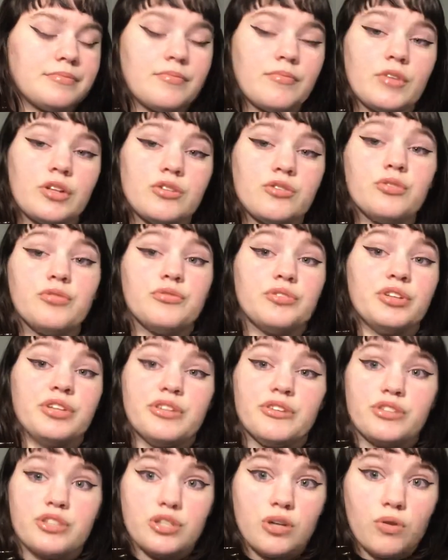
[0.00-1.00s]
truthfully,
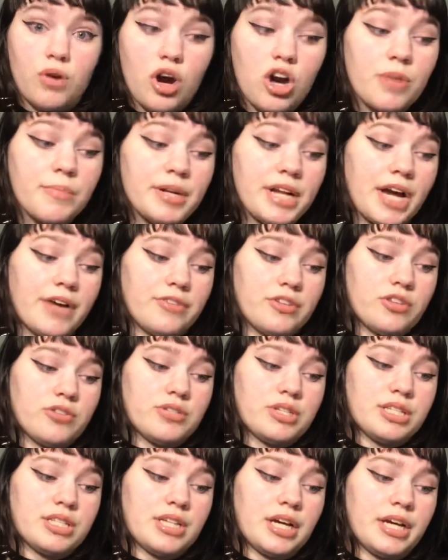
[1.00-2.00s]
there's no harm in having those
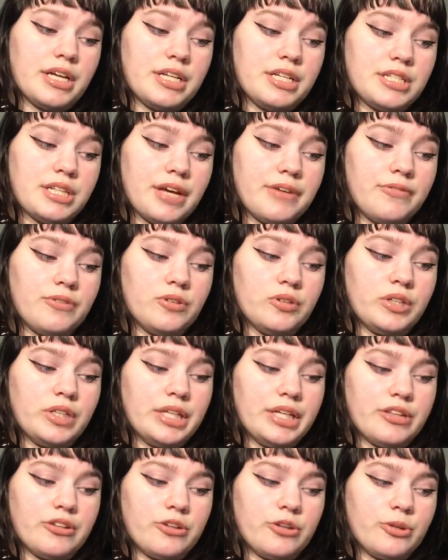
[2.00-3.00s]
anxieties. I feel
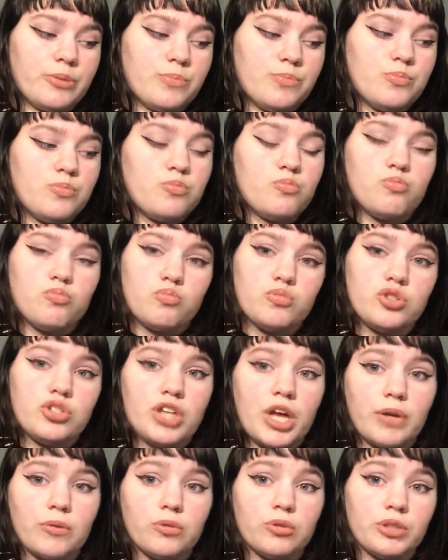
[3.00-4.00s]
like they're
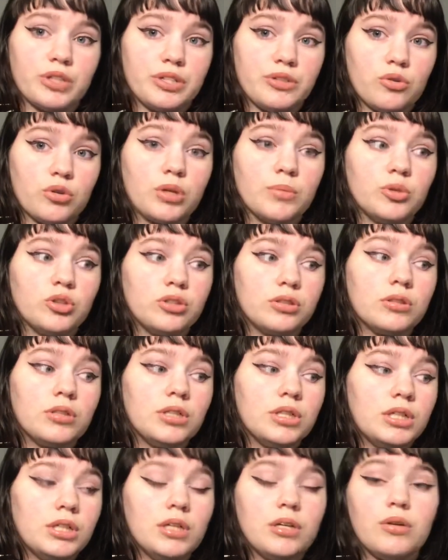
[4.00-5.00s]
generally normal.
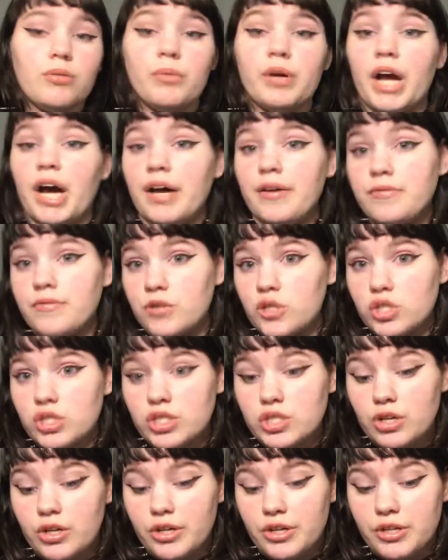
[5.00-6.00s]
When I first
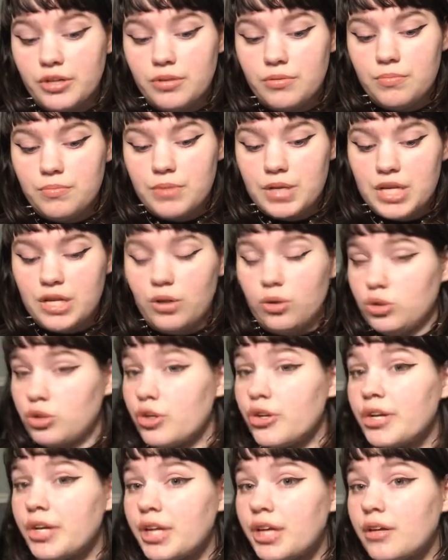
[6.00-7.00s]
started being
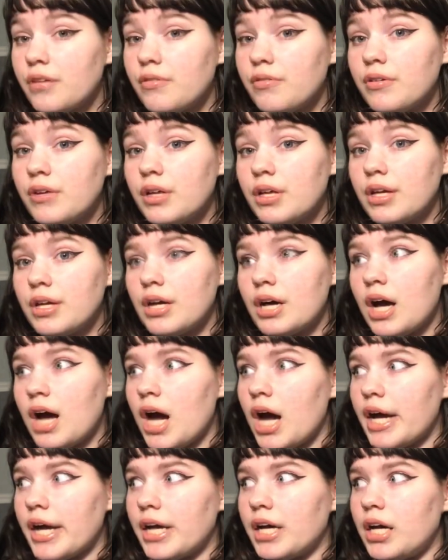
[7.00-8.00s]
alternative,
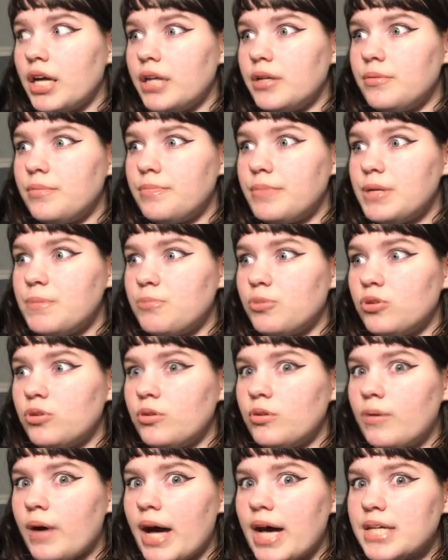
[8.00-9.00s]
I had
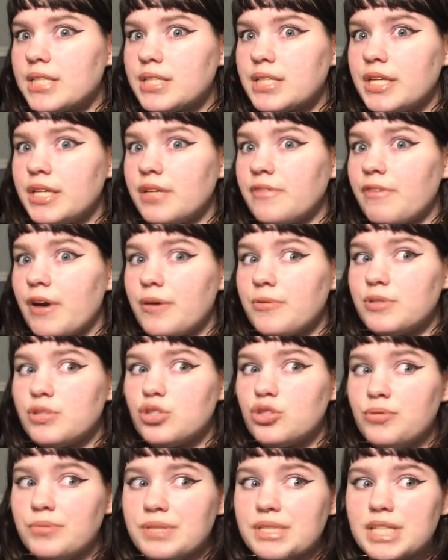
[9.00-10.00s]
people asking if I was
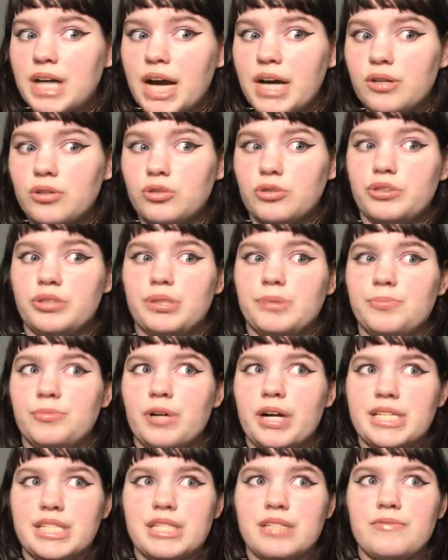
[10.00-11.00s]
suicidal or
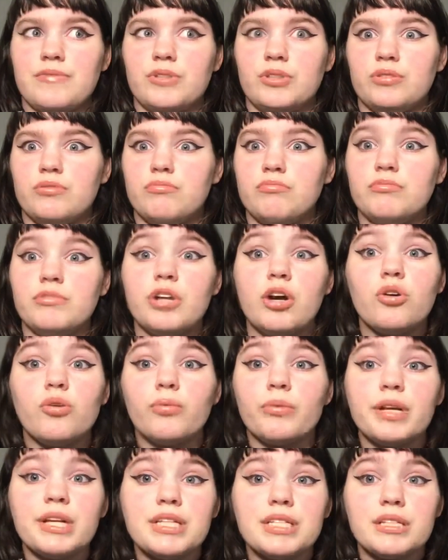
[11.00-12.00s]
depressed for no
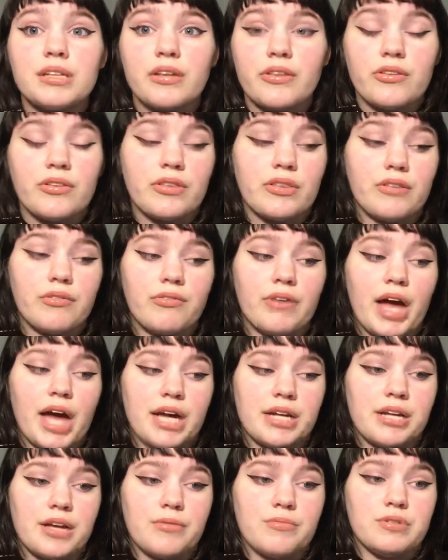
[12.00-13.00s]
reason other than the
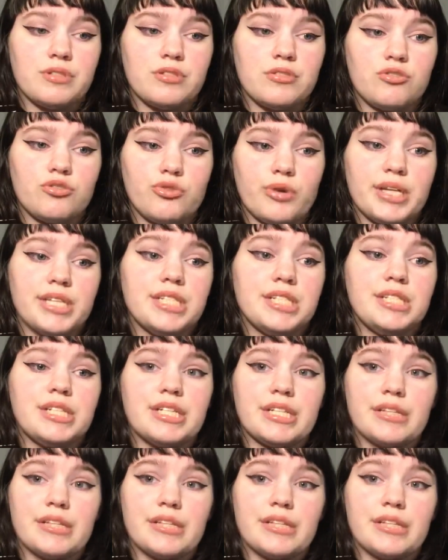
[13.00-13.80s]
fact I was dressing,